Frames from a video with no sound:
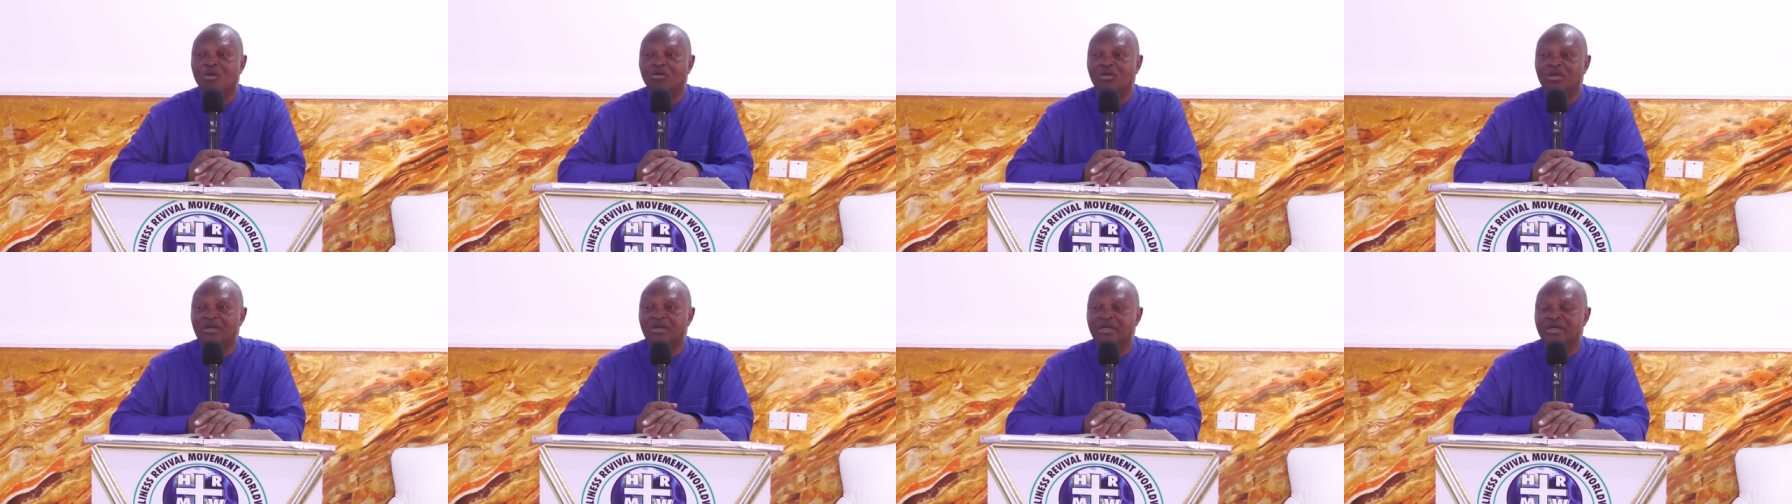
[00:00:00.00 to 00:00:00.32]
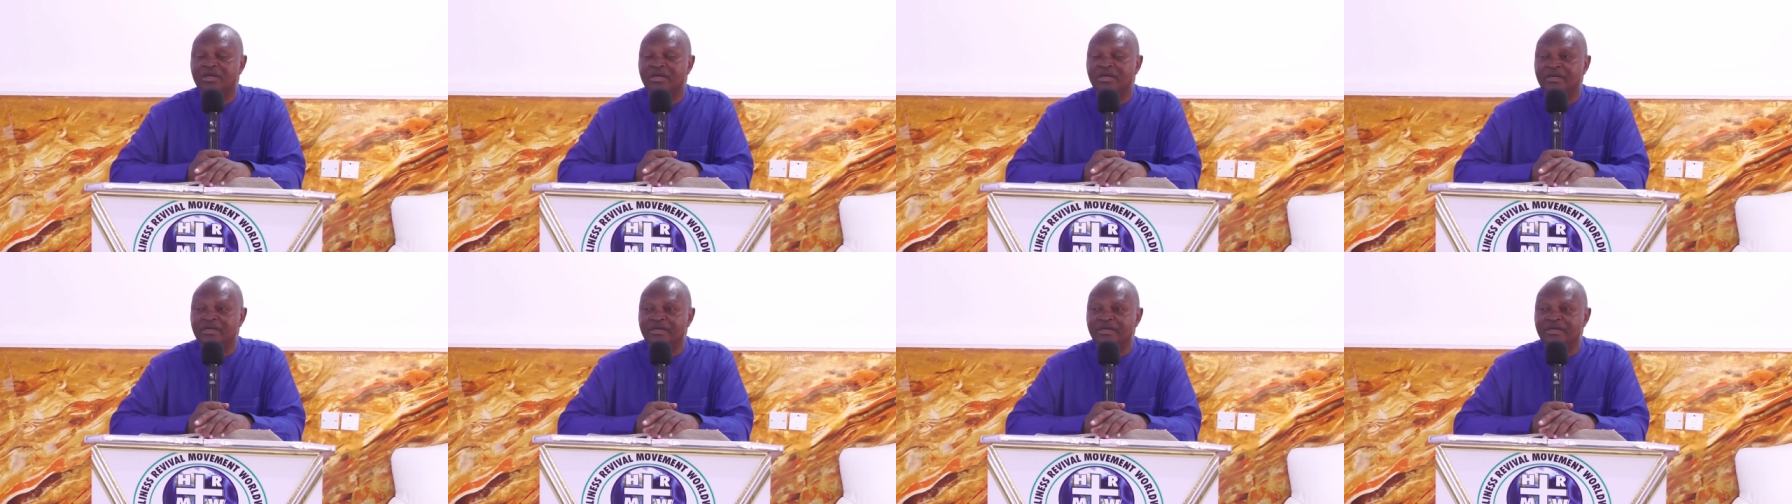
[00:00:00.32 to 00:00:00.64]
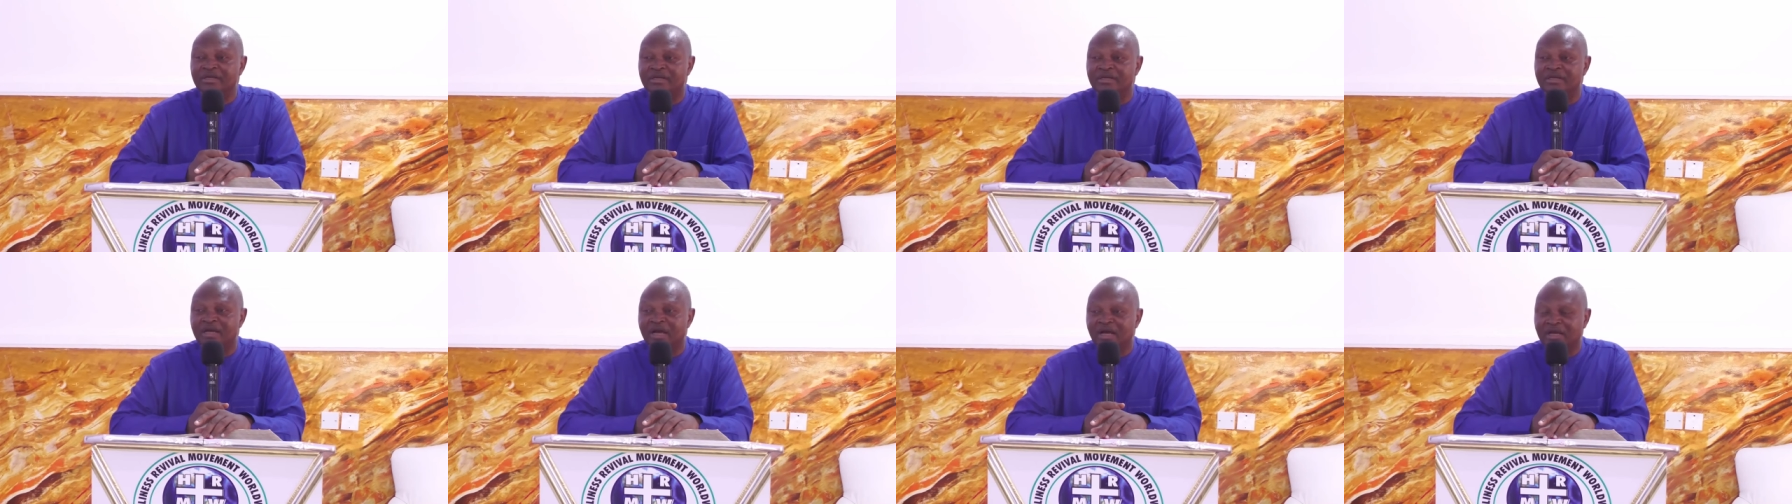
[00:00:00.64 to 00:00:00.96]
in
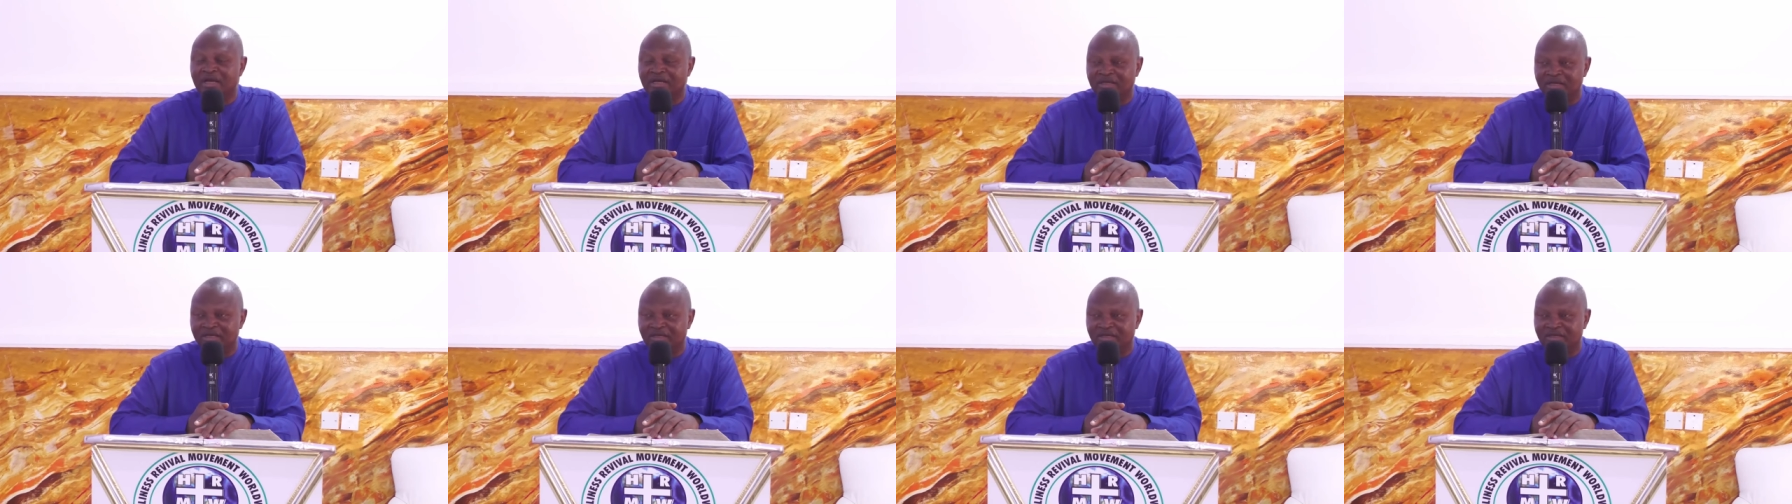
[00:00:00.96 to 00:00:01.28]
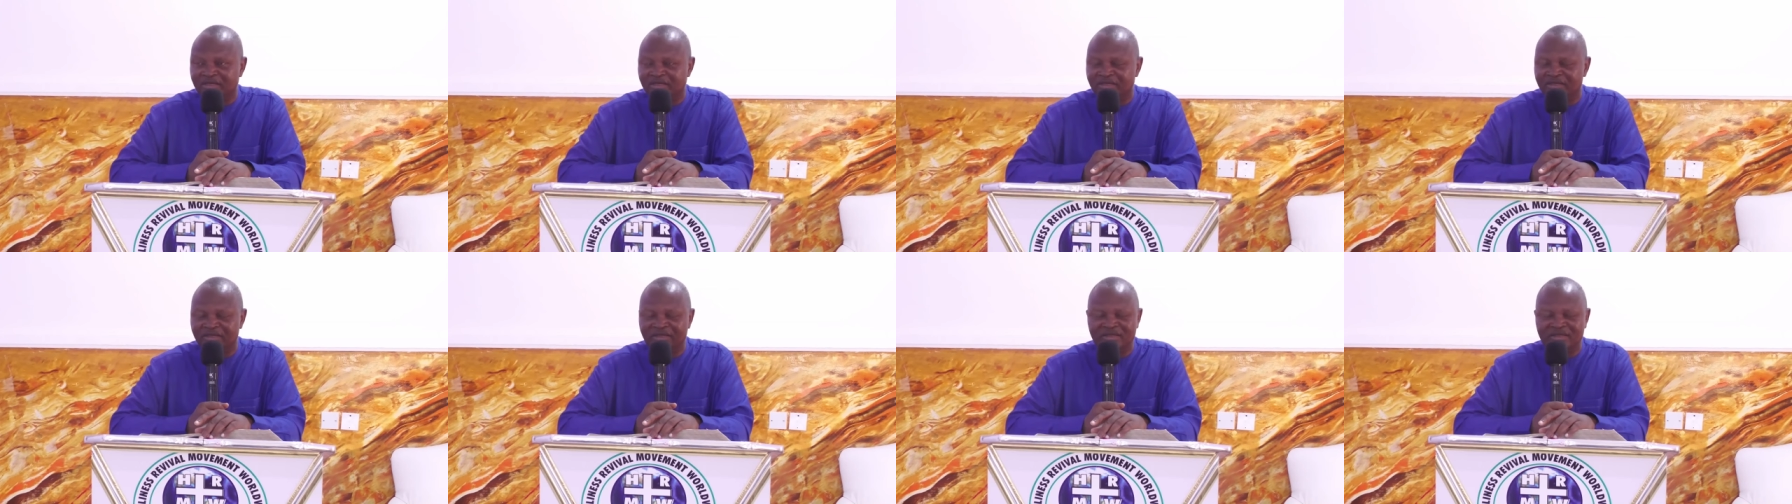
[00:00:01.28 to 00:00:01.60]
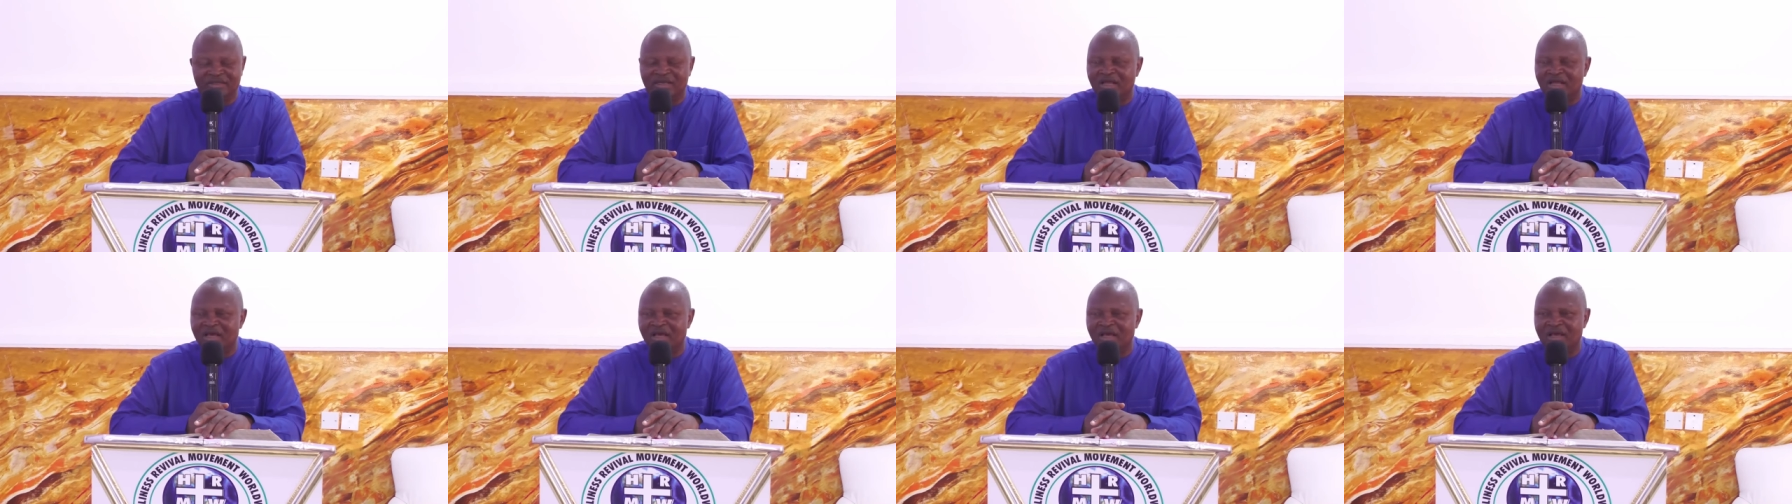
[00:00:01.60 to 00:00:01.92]
darkness, is a
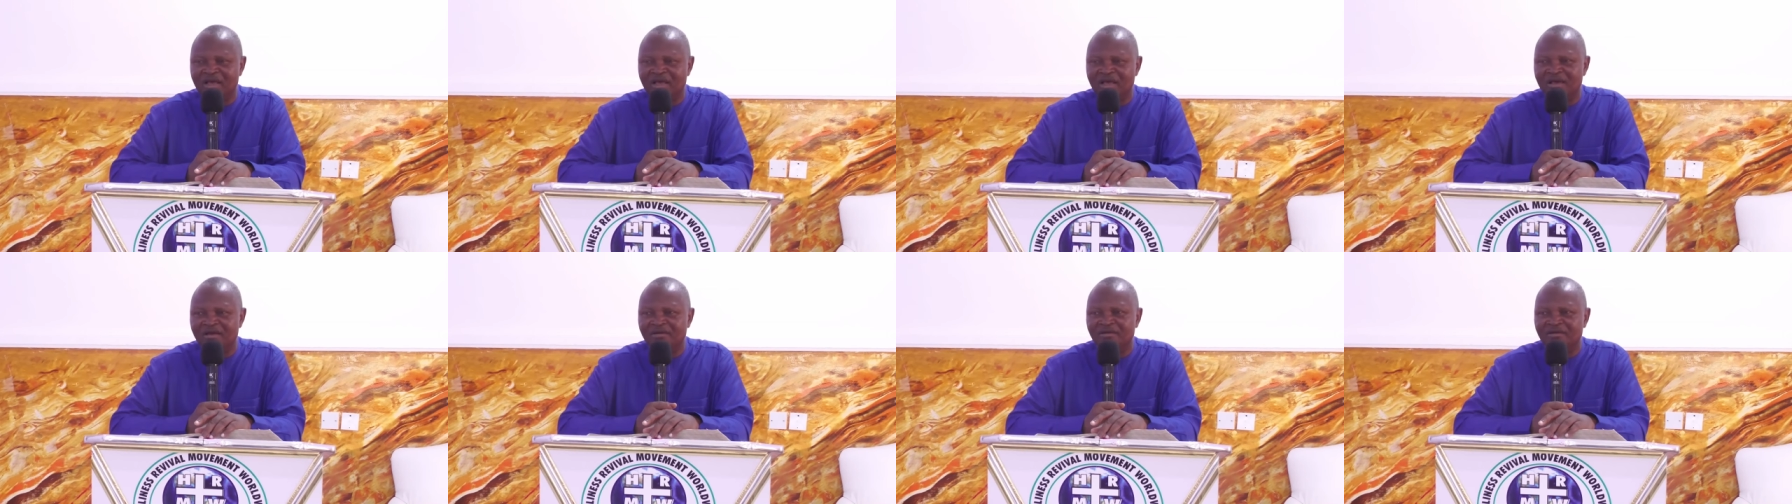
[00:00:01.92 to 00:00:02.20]
liar.